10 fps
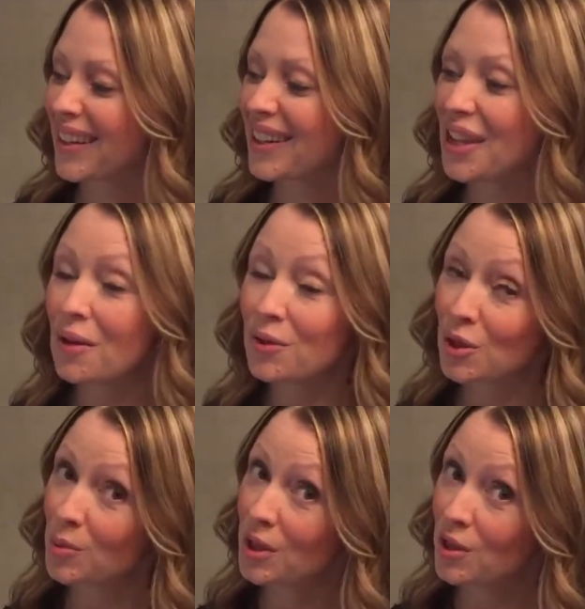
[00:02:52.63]
Love
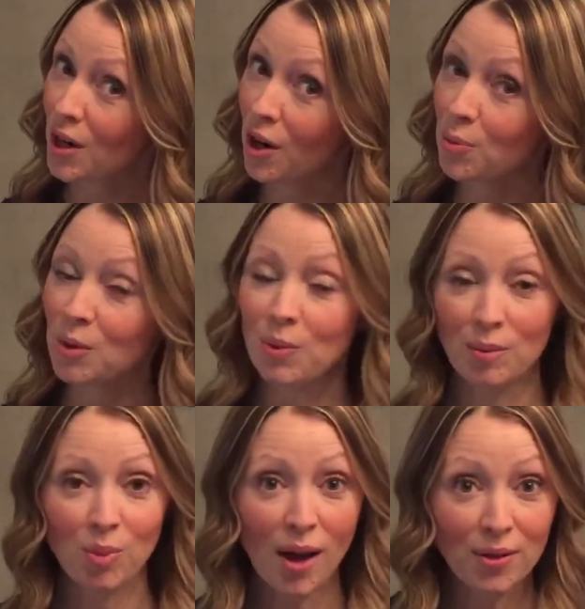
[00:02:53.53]
should be shared
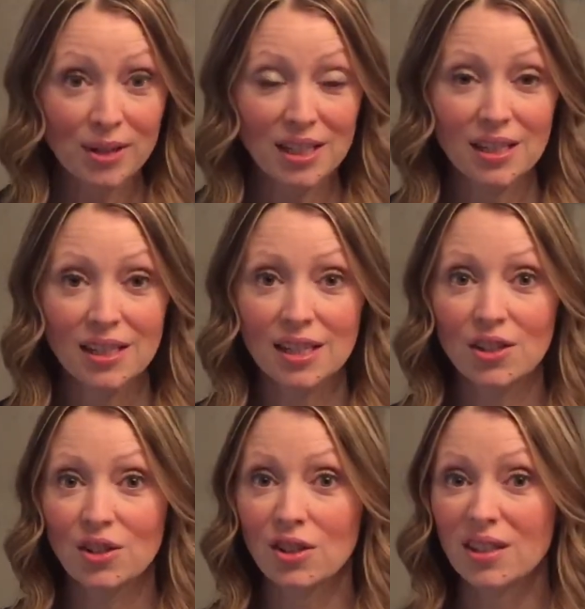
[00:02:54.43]
between brothers and
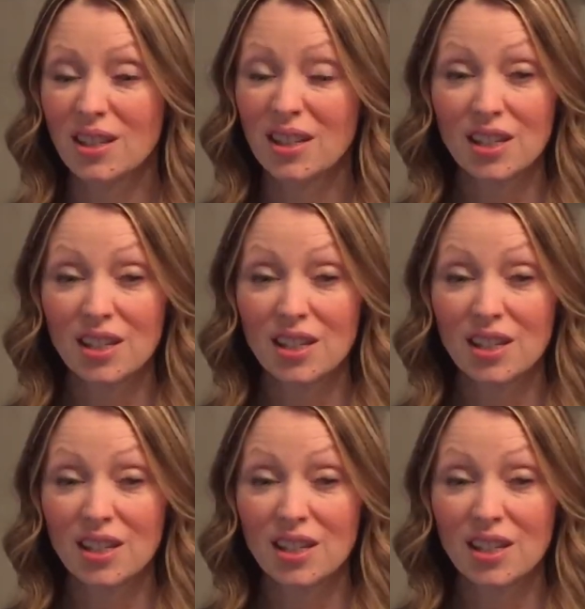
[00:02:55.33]
sisters.